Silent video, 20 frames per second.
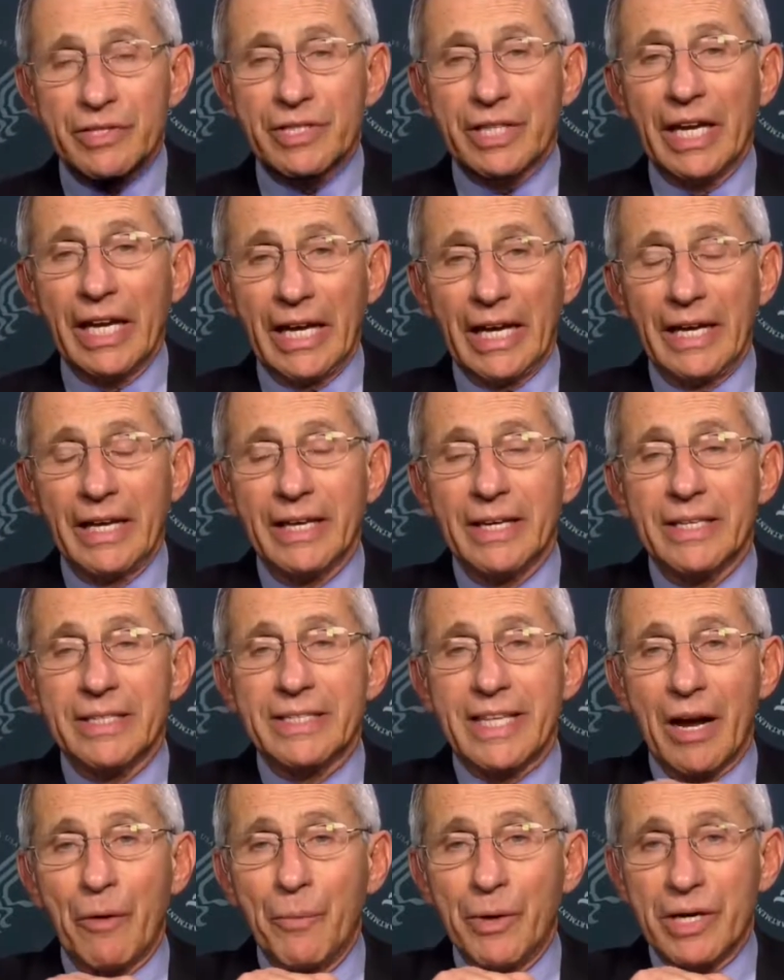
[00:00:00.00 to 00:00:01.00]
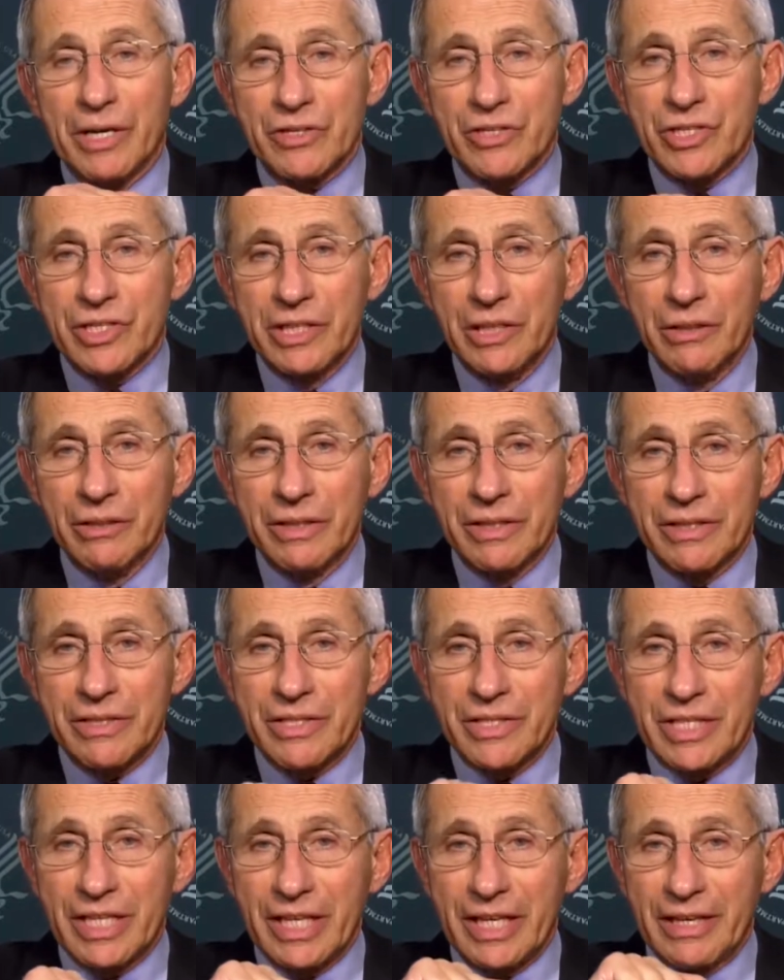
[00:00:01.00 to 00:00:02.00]
saying is that we are still going to
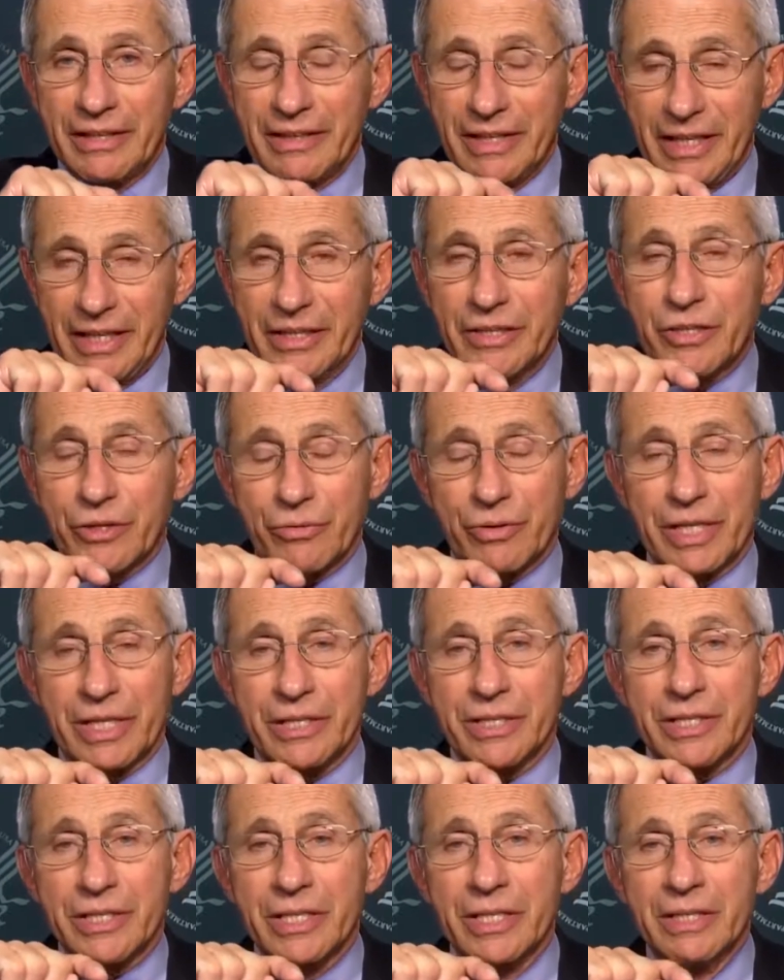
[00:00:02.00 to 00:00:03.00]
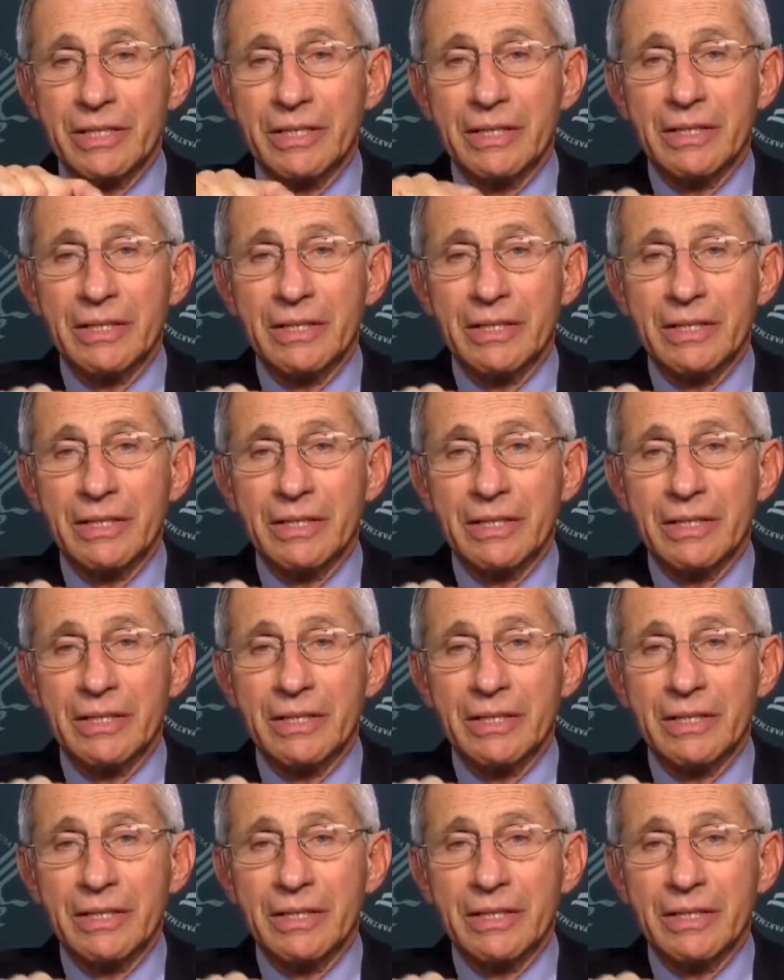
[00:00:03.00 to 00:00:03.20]
see an increase.